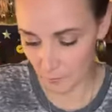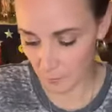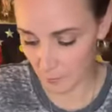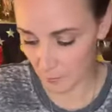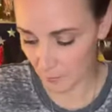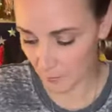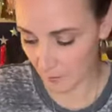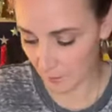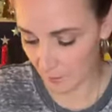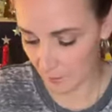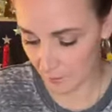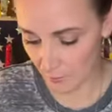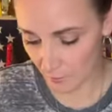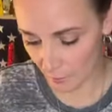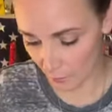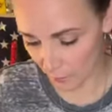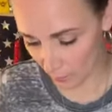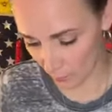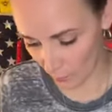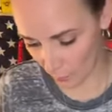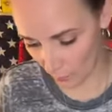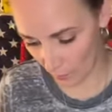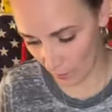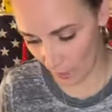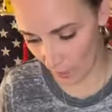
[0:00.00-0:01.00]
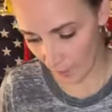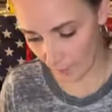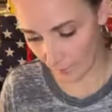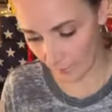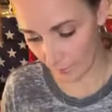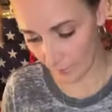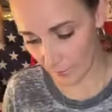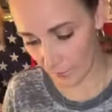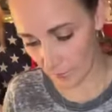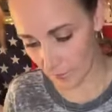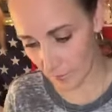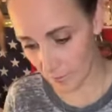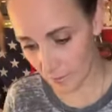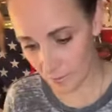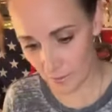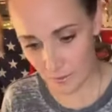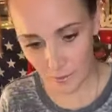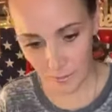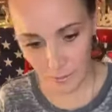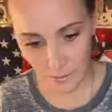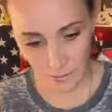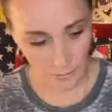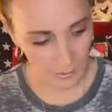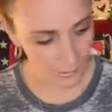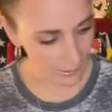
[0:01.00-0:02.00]
police on Long Island,
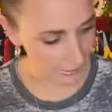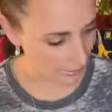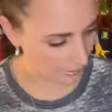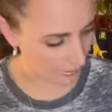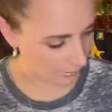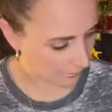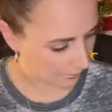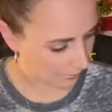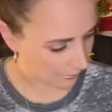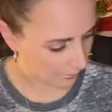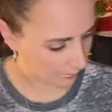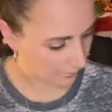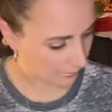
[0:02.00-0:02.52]
like,